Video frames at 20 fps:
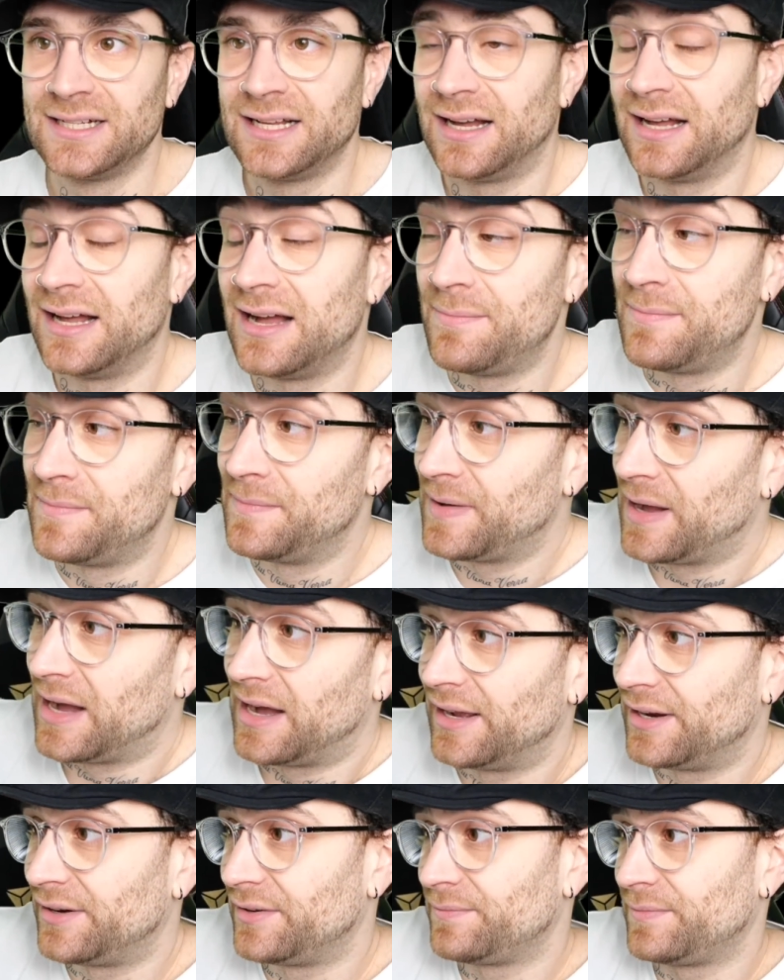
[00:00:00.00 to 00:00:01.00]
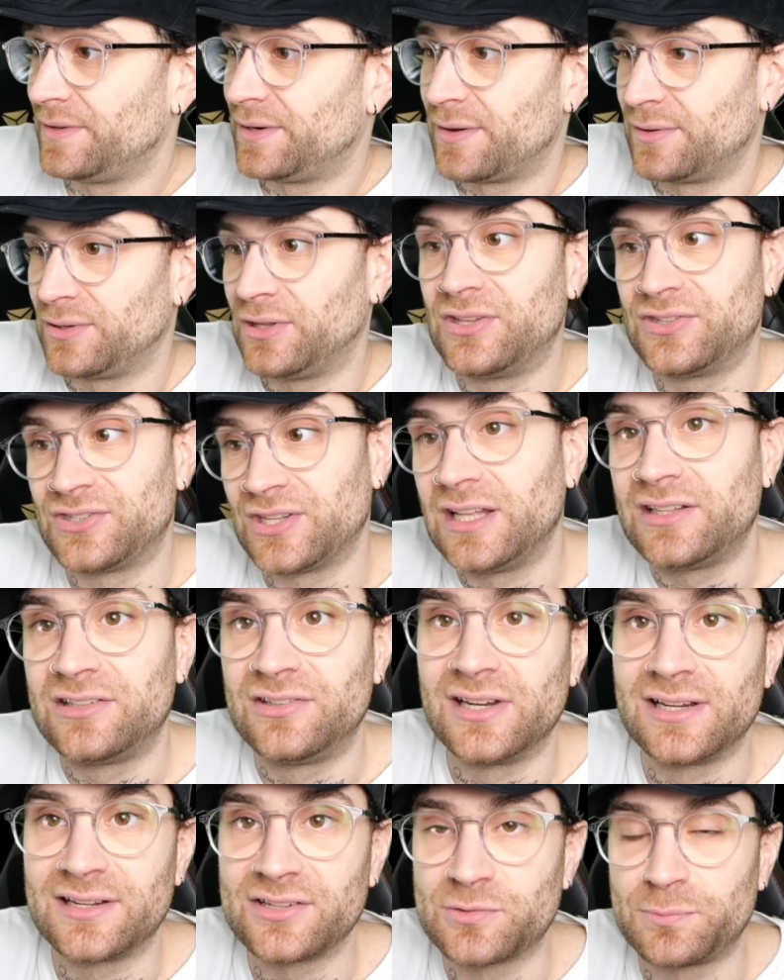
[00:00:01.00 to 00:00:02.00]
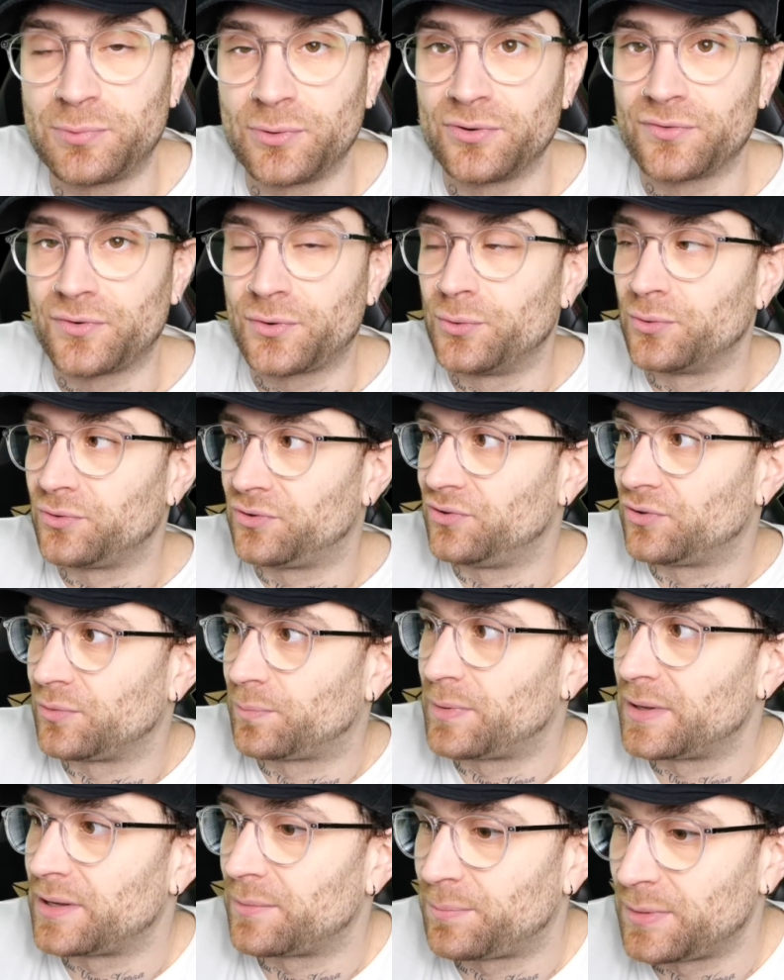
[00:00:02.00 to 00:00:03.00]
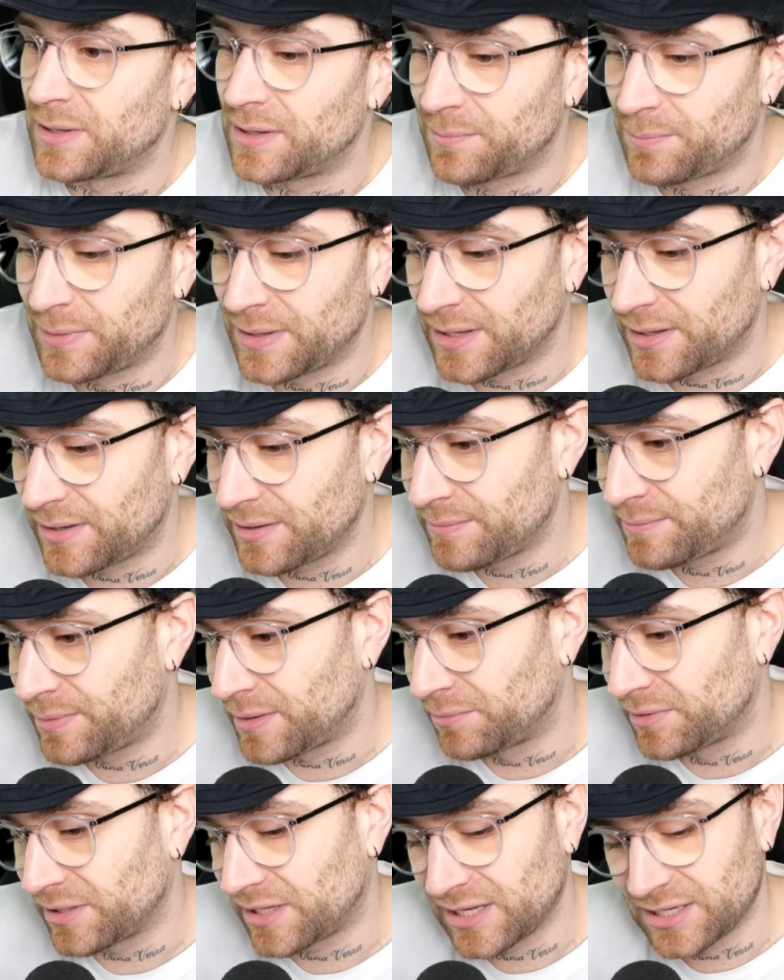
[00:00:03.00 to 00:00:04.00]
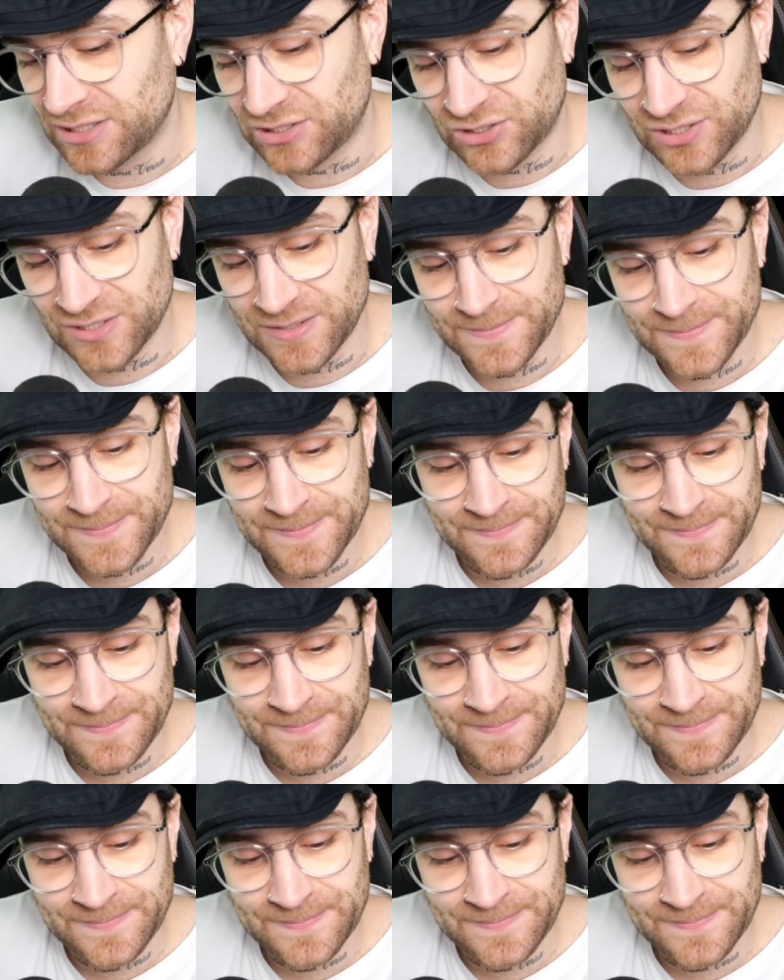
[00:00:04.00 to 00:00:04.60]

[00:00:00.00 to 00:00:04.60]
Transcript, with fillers: You know, Gazzetta dello Sport, of course, is a big publication.